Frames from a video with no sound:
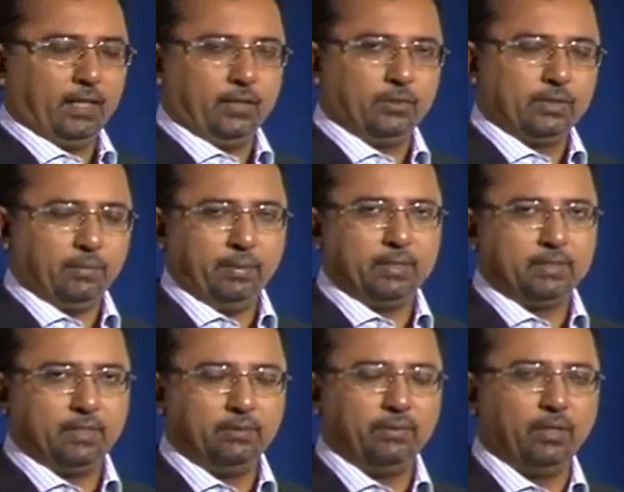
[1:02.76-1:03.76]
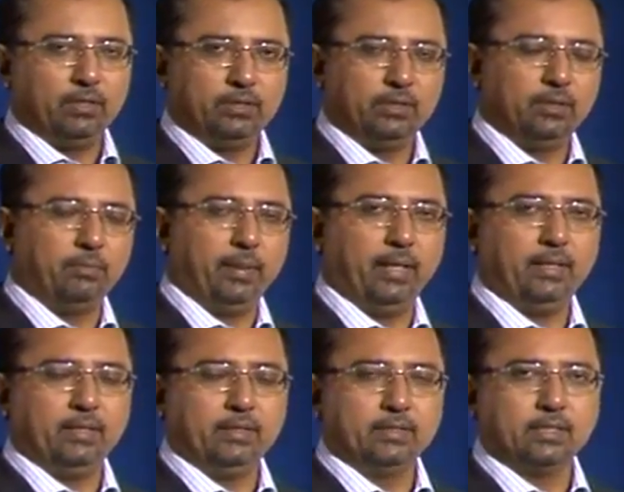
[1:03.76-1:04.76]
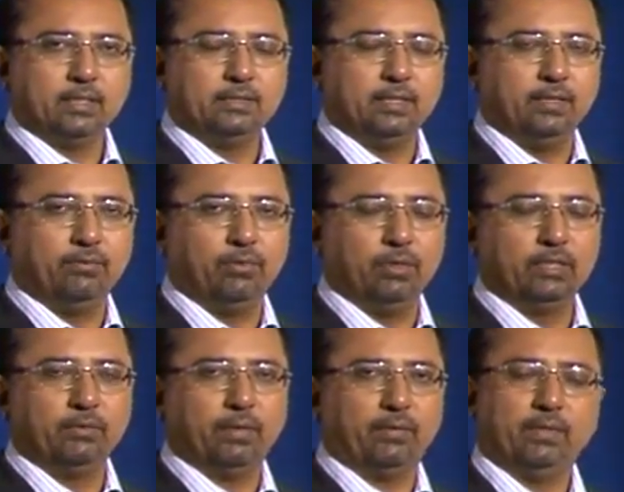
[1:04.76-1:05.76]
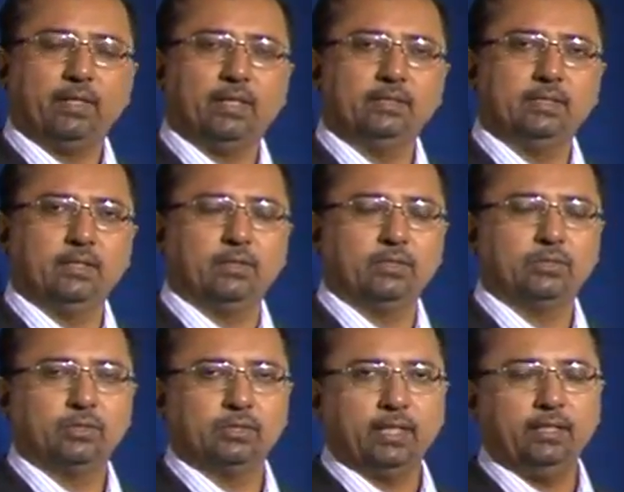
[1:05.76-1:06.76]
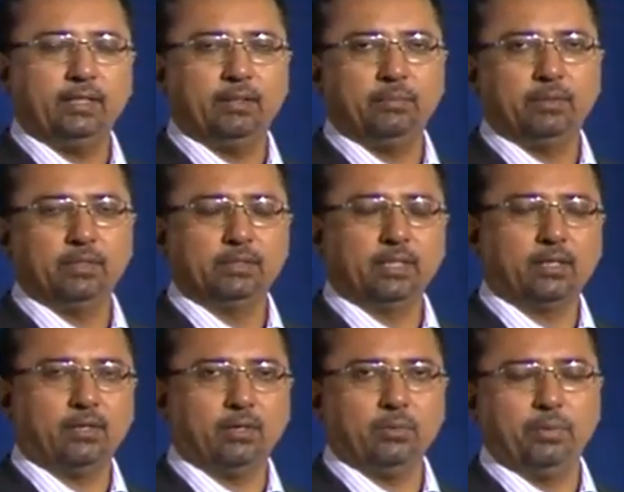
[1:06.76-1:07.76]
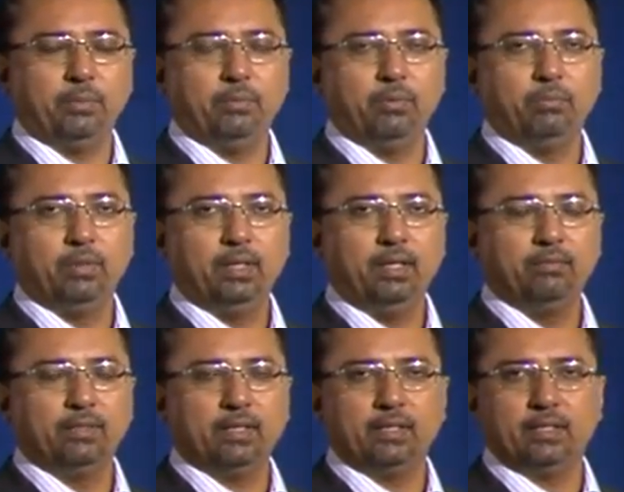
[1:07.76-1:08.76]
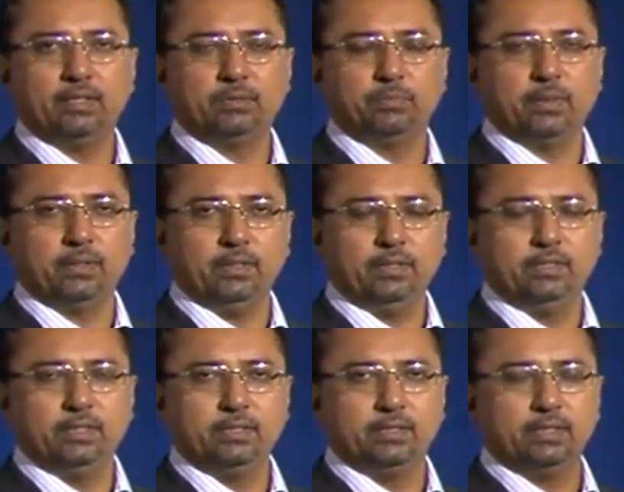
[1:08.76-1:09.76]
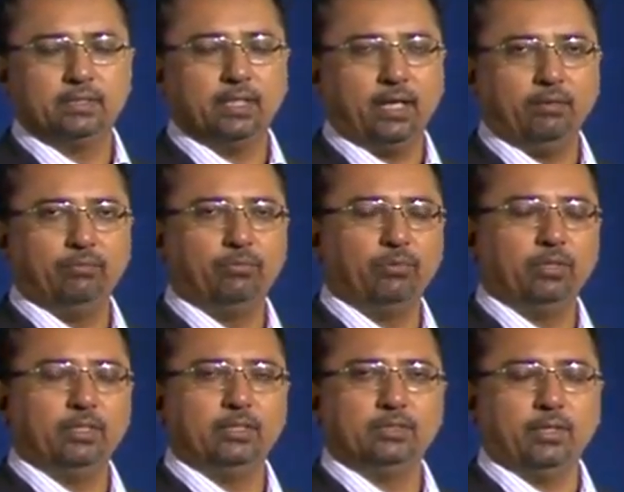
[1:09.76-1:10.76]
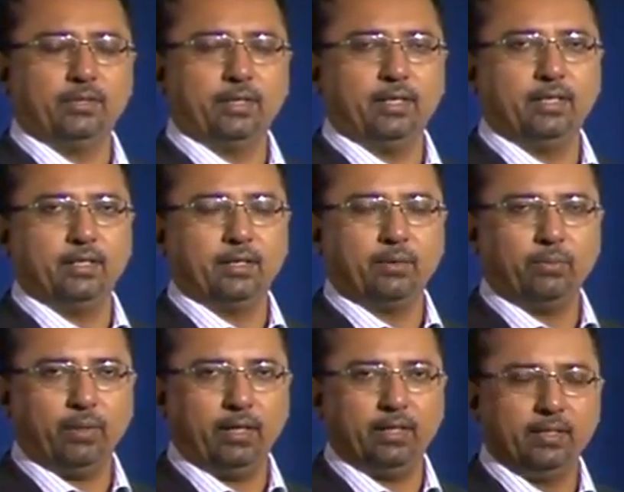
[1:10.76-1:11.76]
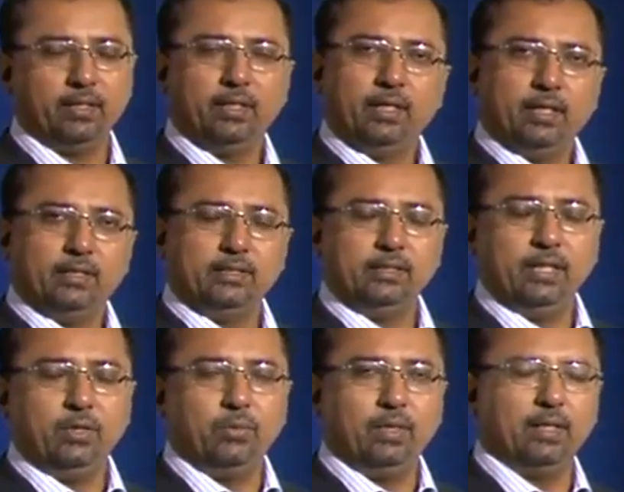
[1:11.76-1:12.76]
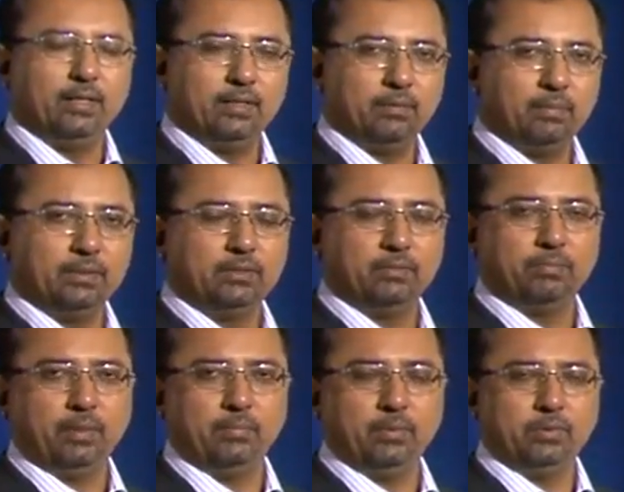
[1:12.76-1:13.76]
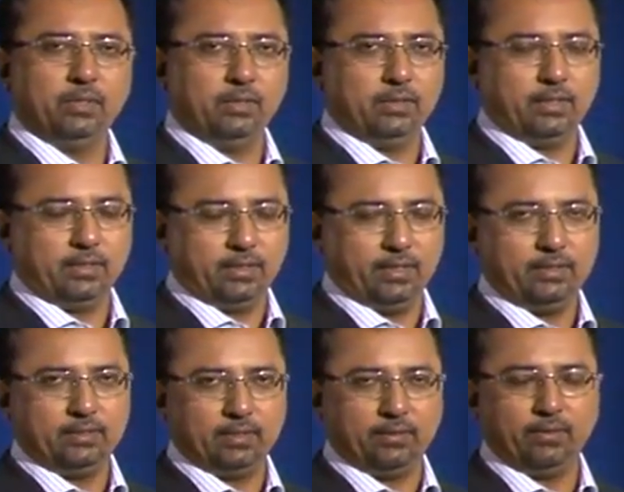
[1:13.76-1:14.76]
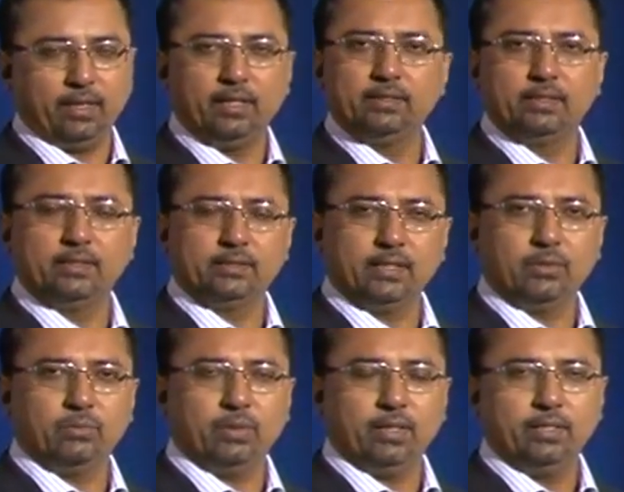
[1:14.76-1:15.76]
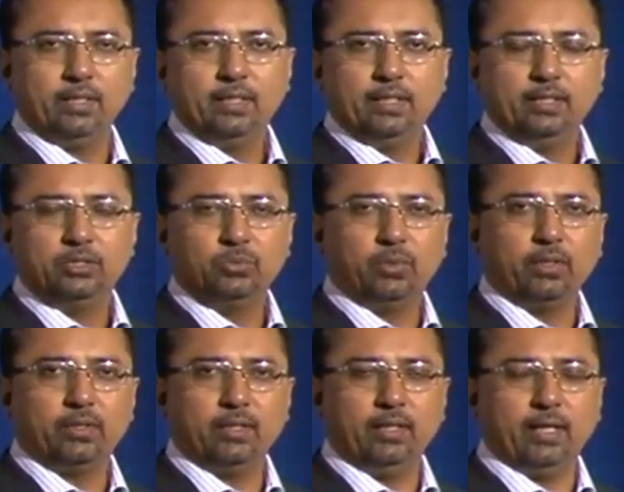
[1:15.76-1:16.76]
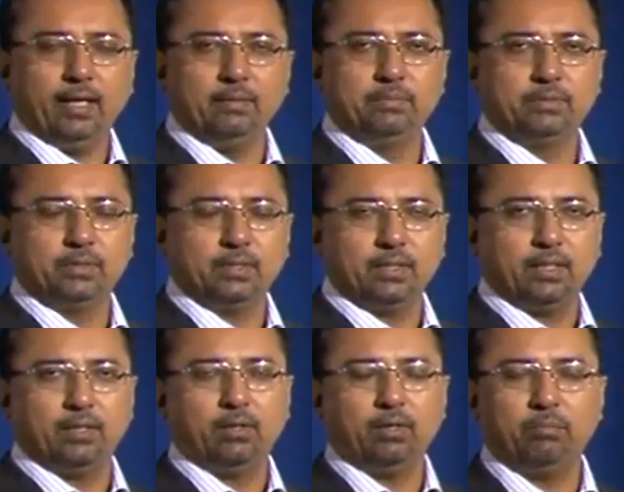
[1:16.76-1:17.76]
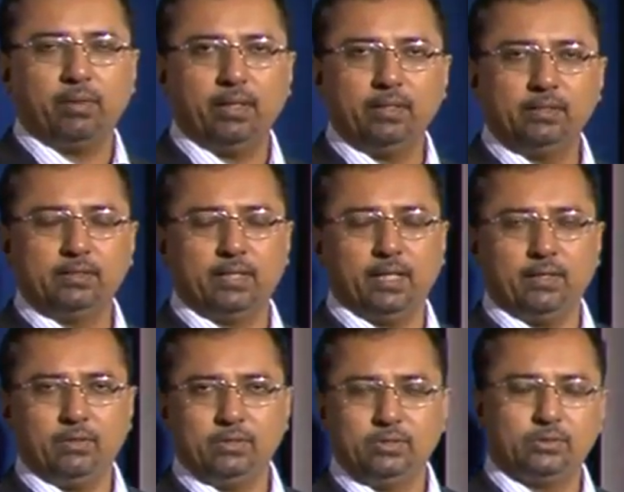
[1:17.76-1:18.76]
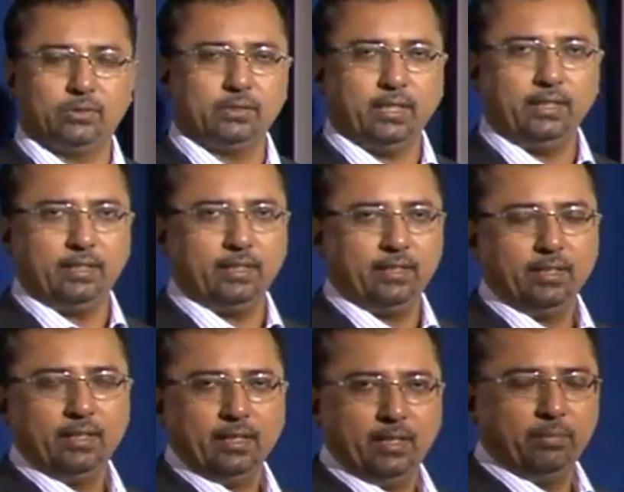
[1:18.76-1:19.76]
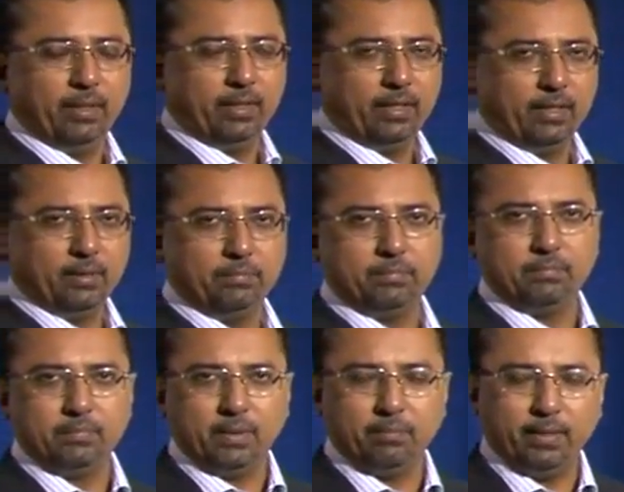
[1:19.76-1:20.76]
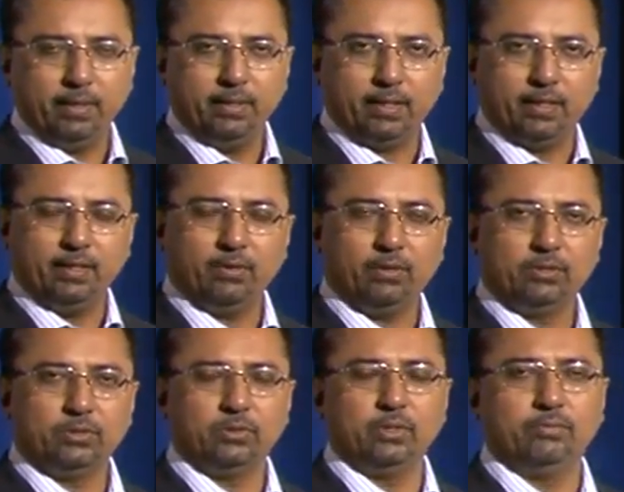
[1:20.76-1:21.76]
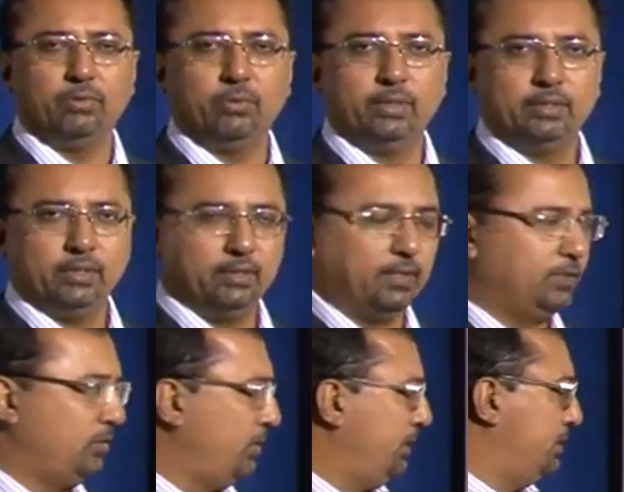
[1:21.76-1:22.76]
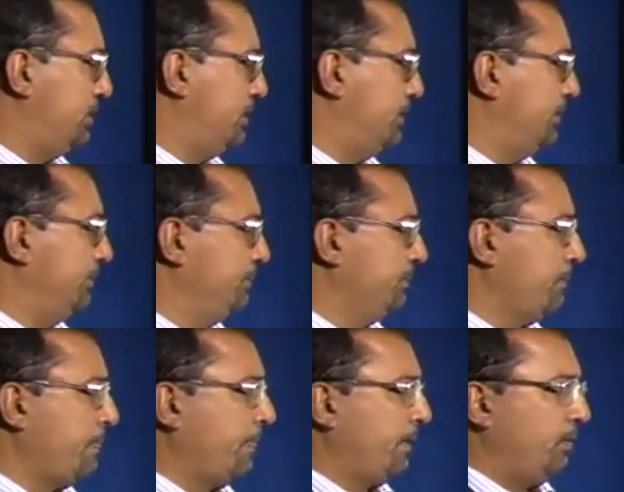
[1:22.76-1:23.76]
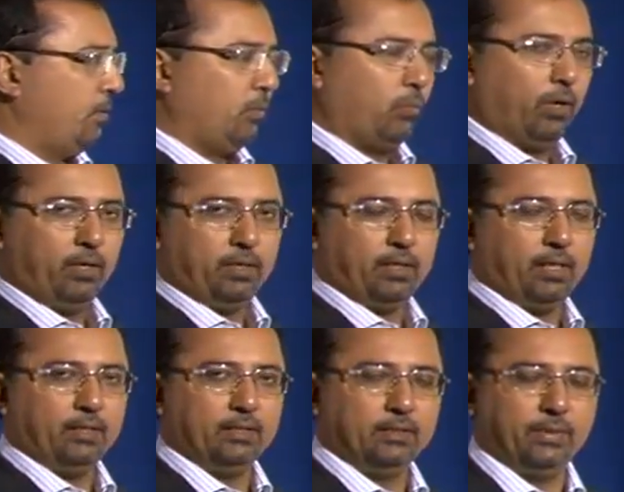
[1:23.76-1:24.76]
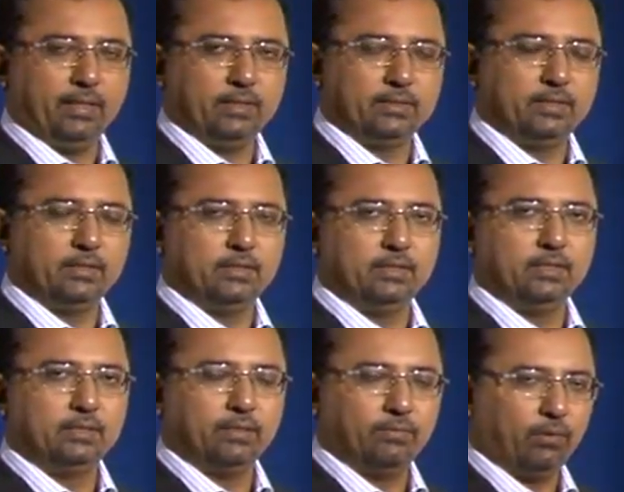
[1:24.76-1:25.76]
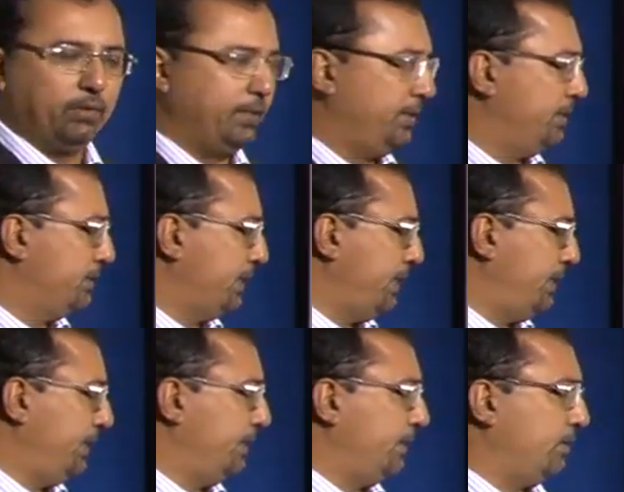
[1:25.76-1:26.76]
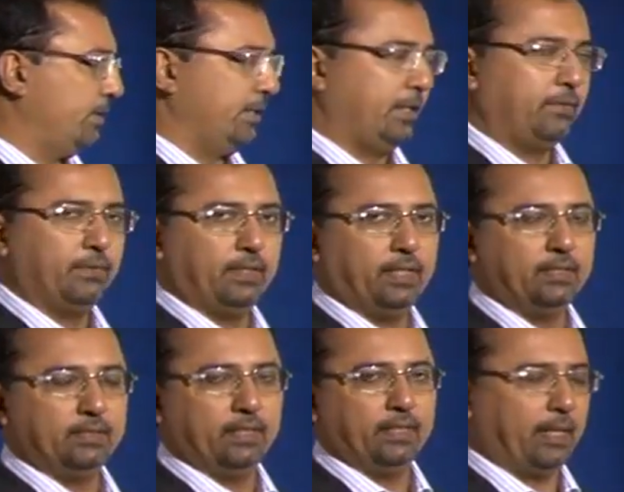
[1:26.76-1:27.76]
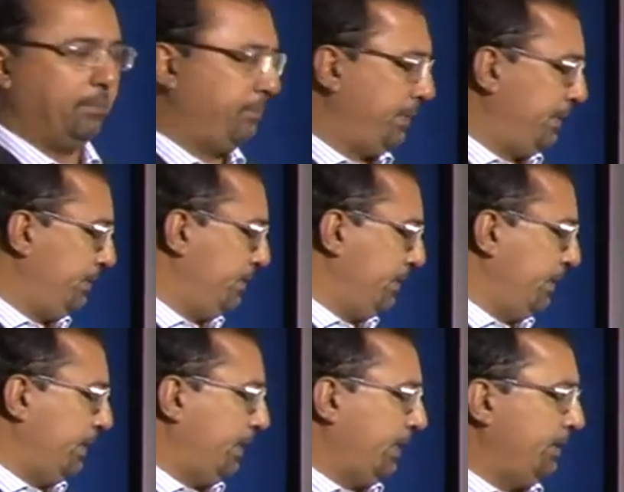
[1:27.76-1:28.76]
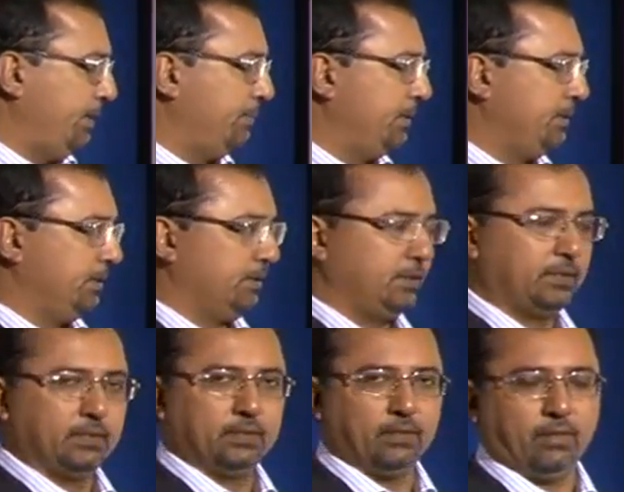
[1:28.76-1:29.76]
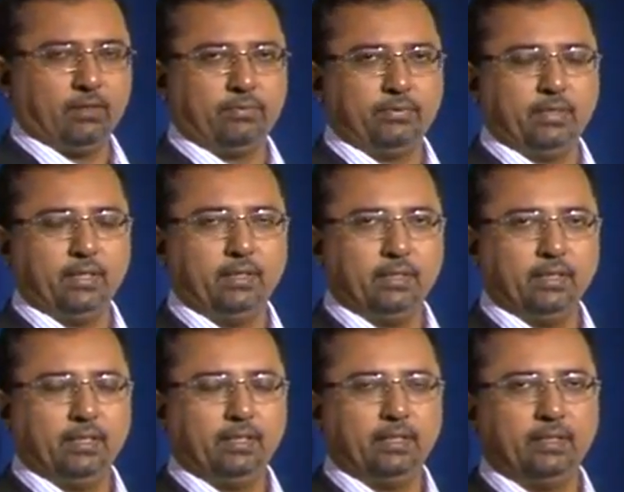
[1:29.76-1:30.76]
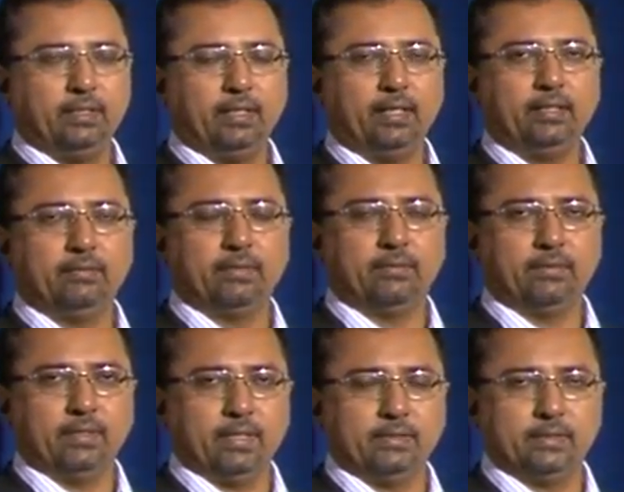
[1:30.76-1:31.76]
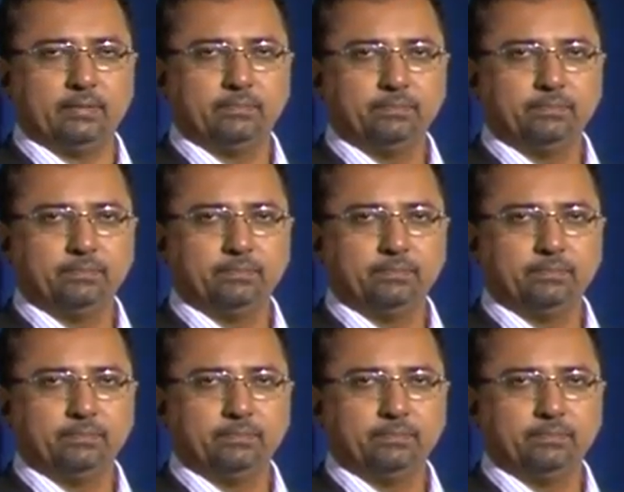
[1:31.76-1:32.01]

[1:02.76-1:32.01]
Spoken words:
To some extent, we'll also debate and discuss the influence of advertising on society, because there are a lot of people who believe that it is pernicious, it is harmful, it's not really required. And there's equally another bunch of people who think that yes, advertising is required, it's what really helps a lot of buyers and also society in making up their mind and in also influencing their choices. What are the various decisions involved in deciding on an advertising campaign, and the emergence of the internet and interactive advertising.